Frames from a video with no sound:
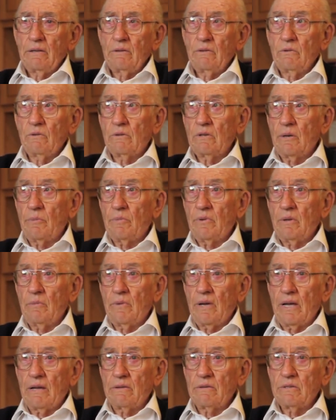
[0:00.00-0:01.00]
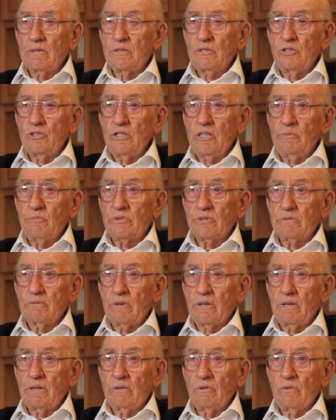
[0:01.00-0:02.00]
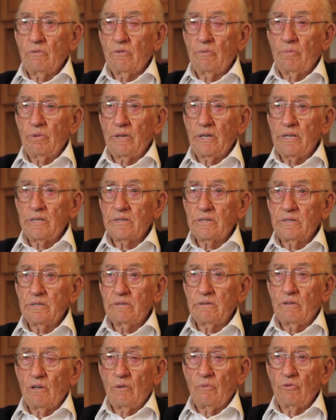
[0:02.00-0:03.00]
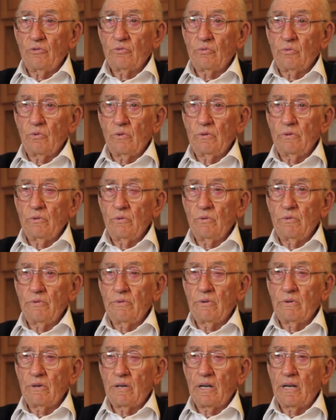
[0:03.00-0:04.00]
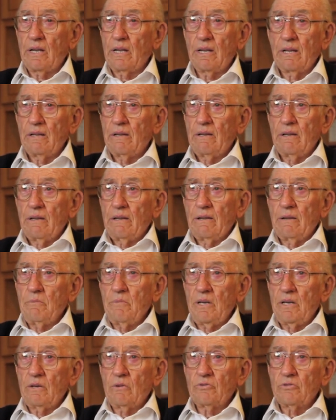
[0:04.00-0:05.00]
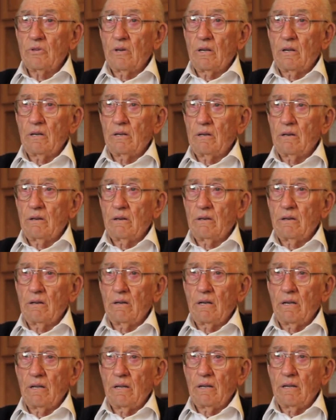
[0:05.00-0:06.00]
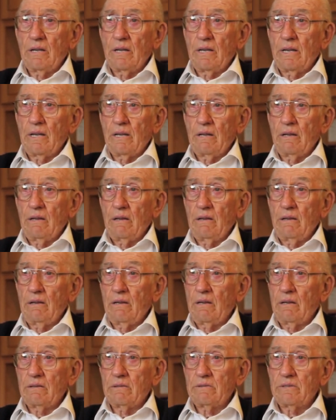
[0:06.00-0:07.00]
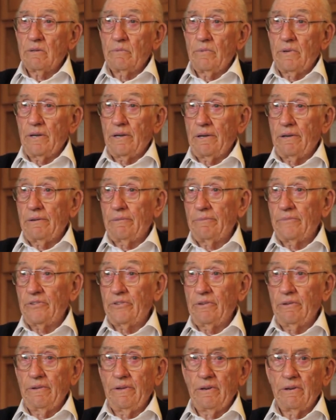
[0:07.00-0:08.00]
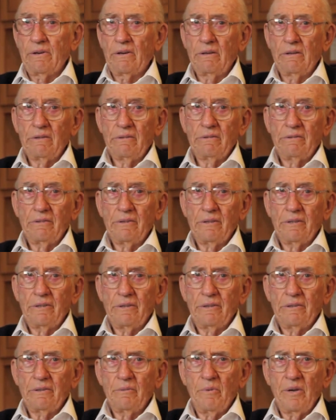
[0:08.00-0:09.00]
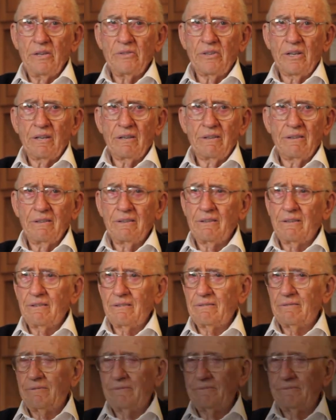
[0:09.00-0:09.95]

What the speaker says: going up in the mountains, jeeps running over places and almost rolling over. And I mean, it goes on and on and on, and yet somehow I'm still here. Amazing, isn't it?